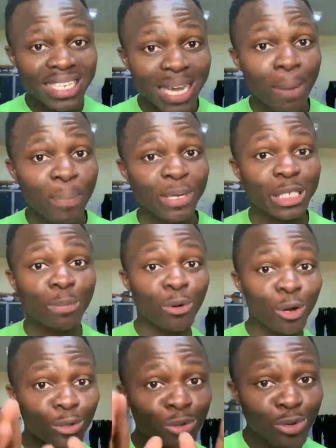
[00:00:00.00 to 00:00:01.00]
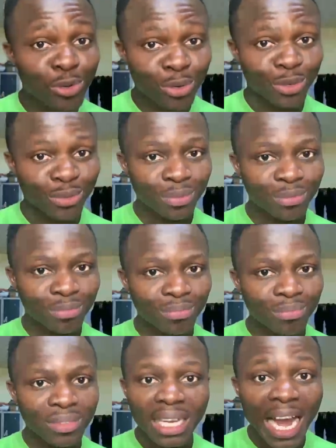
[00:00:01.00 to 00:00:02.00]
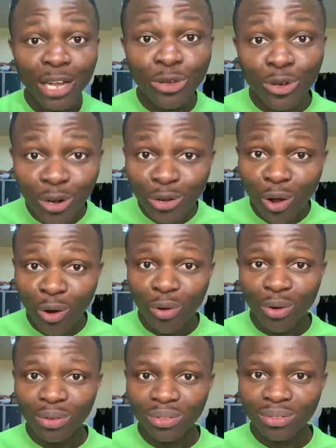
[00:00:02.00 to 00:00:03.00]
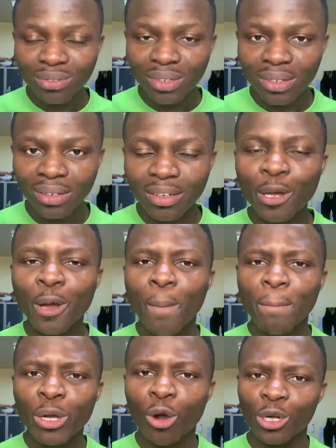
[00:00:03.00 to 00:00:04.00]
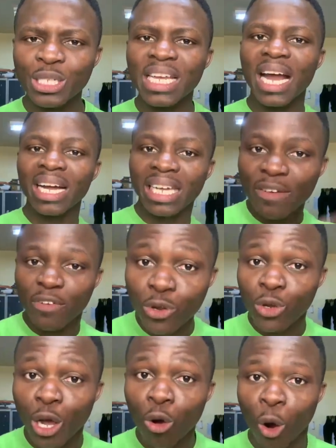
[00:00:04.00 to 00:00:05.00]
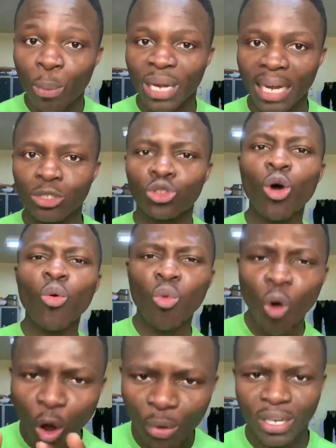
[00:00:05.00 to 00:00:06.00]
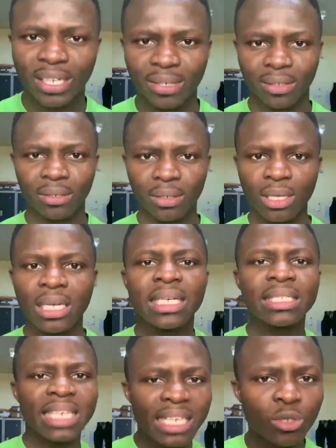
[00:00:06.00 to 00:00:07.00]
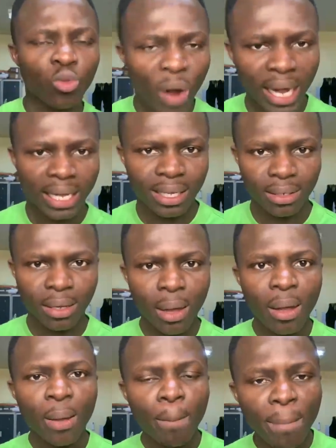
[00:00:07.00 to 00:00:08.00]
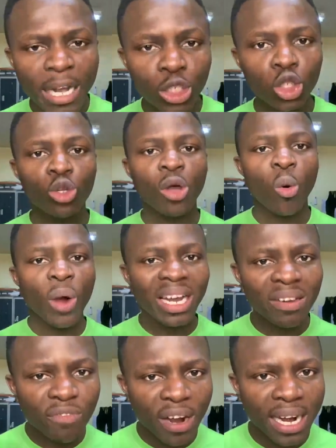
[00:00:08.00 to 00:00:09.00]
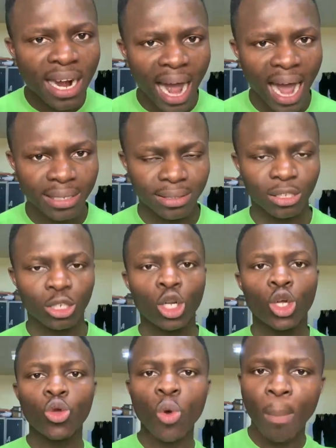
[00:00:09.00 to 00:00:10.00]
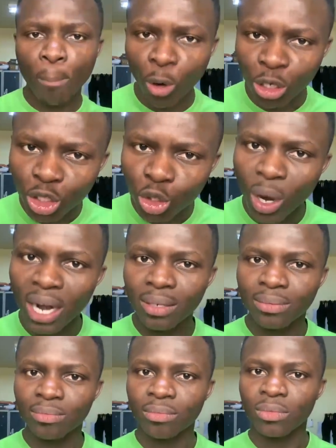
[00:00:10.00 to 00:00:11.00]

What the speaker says: this same principle on you, and you don't know, because they are giving you the hope that don't worry, just work. Make sure you are working very hard, you are punctual,